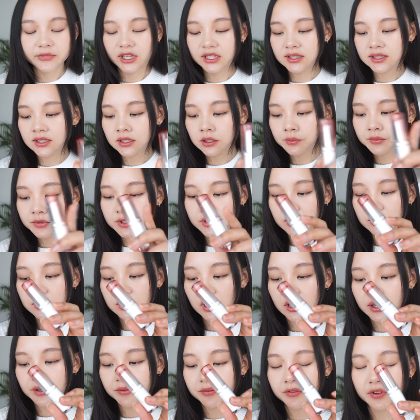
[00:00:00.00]
I'd say number 6
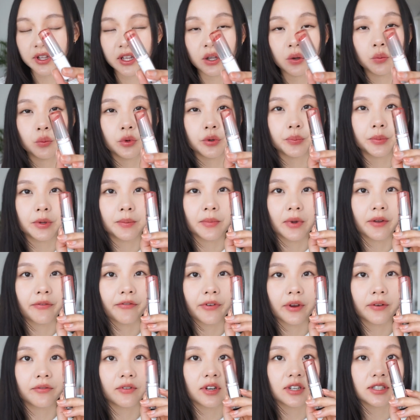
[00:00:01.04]
Honey Fig would be my
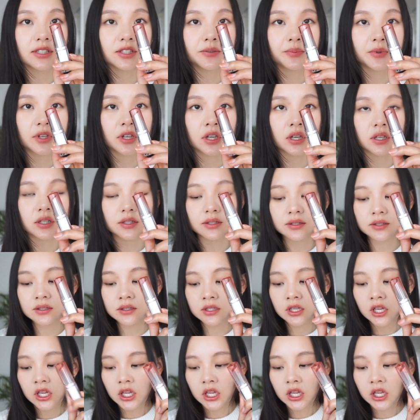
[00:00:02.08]
favorite because